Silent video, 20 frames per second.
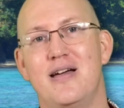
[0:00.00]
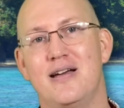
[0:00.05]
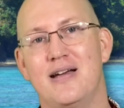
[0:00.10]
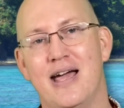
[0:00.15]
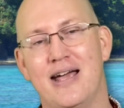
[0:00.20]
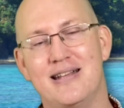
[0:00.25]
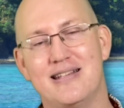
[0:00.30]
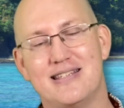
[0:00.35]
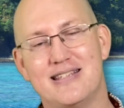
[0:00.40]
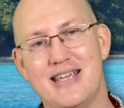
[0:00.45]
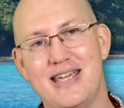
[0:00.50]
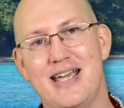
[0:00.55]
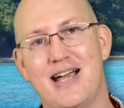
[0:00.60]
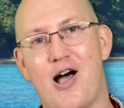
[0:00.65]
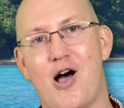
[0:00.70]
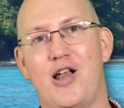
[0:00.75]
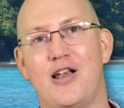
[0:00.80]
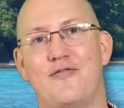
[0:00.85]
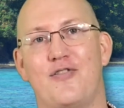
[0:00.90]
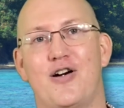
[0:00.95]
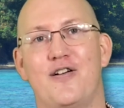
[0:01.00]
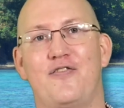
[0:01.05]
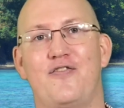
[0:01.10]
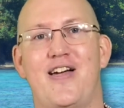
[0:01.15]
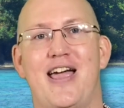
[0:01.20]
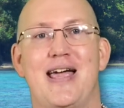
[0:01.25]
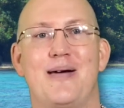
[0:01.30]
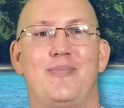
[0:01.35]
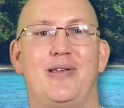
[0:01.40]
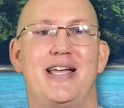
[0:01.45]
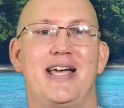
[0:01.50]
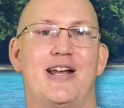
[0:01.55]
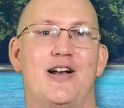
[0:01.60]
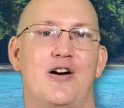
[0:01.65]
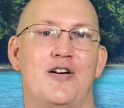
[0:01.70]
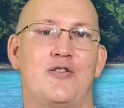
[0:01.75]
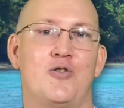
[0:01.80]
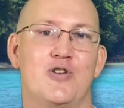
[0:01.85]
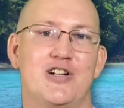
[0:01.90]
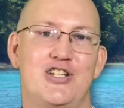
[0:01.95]
and seeing all of our family and
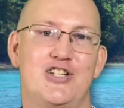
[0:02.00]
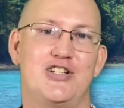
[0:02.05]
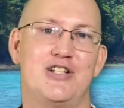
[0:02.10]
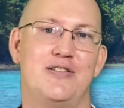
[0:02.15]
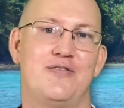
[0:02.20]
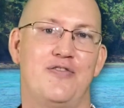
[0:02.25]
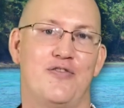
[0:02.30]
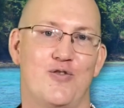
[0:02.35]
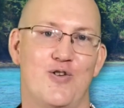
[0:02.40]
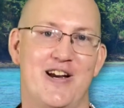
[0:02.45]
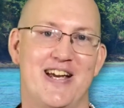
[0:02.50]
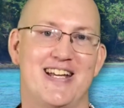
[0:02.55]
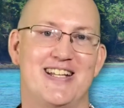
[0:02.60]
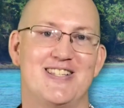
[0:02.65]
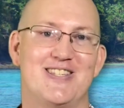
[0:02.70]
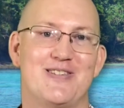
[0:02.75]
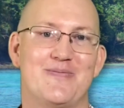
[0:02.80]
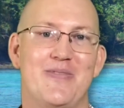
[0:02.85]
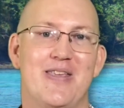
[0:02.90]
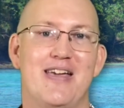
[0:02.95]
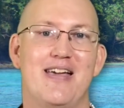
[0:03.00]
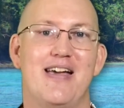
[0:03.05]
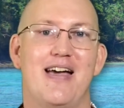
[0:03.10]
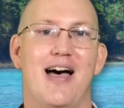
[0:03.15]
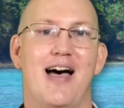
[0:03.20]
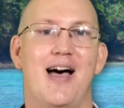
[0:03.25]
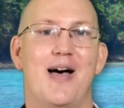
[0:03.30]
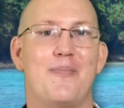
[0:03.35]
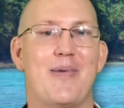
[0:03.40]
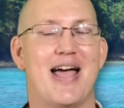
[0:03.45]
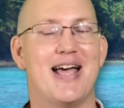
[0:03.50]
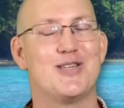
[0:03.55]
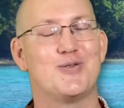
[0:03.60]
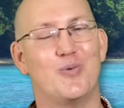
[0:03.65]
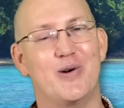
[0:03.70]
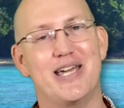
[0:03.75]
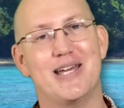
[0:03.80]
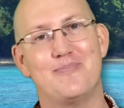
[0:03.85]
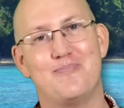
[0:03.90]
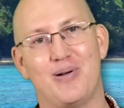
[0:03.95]
our Christian friends as
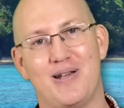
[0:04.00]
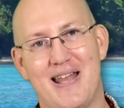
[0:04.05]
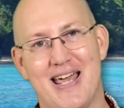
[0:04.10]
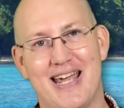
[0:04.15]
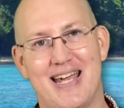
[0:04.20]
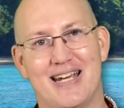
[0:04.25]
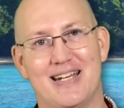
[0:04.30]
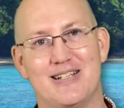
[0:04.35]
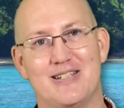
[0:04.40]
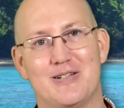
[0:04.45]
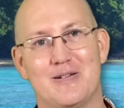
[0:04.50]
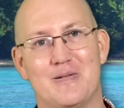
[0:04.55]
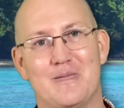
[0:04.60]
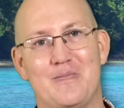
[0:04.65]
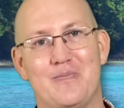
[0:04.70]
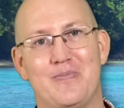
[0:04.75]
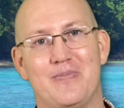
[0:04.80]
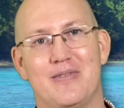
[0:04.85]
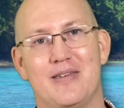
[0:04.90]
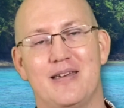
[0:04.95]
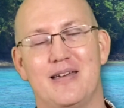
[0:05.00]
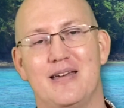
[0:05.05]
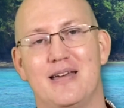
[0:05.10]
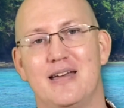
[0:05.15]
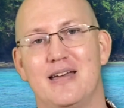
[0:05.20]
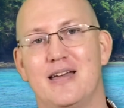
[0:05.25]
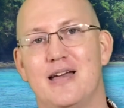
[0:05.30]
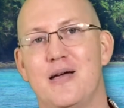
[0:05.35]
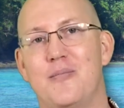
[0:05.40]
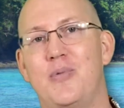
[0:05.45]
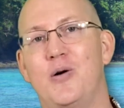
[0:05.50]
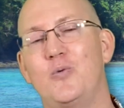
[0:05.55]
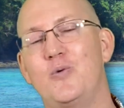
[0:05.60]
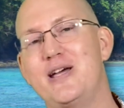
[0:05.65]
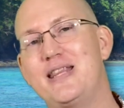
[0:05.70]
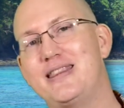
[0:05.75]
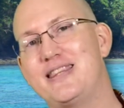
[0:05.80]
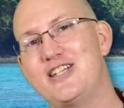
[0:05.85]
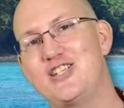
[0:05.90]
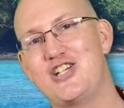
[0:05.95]
we had planned. But
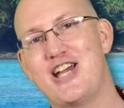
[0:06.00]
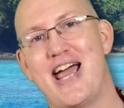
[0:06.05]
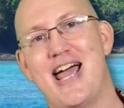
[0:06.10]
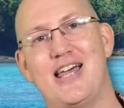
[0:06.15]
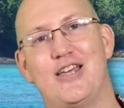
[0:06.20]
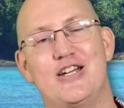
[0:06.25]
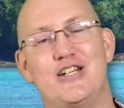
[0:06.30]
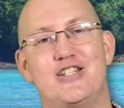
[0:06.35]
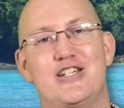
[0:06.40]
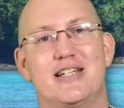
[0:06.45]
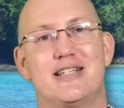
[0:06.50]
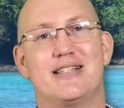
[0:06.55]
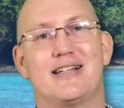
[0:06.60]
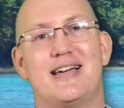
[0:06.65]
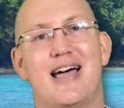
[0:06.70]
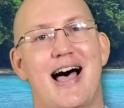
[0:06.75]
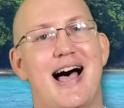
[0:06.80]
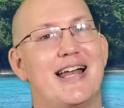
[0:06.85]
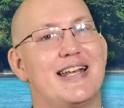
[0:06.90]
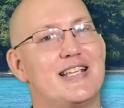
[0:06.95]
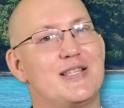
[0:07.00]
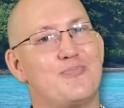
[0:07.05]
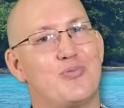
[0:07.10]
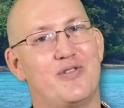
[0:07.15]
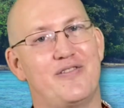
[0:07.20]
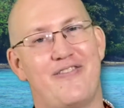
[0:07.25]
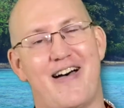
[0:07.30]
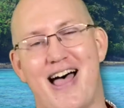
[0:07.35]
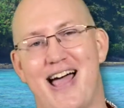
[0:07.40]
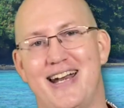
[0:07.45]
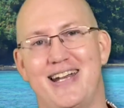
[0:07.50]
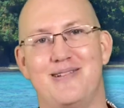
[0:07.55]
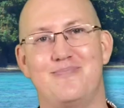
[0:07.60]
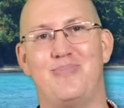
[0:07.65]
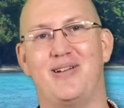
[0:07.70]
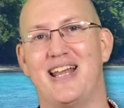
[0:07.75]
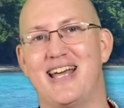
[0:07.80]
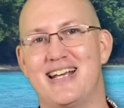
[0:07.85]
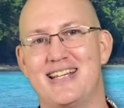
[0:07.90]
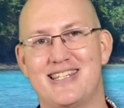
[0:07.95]
with the challenges, God has provided
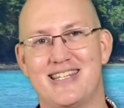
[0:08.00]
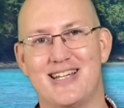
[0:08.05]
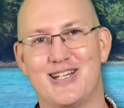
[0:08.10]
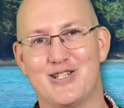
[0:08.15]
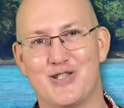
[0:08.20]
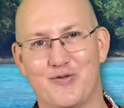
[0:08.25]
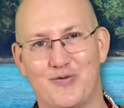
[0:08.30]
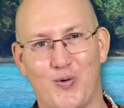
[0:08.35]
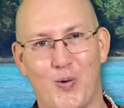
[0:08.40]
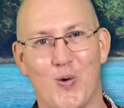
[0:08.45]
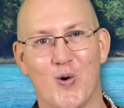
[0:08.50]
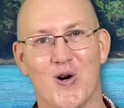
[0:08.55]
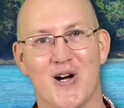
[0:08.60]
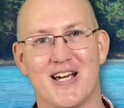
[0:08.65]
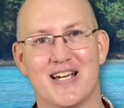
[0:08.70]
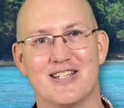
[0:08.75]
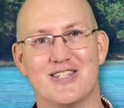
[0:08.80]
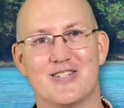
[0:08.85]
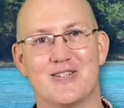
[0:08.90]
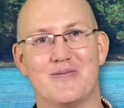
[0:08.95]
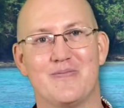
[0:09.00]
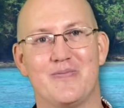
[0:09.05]
blessings for us.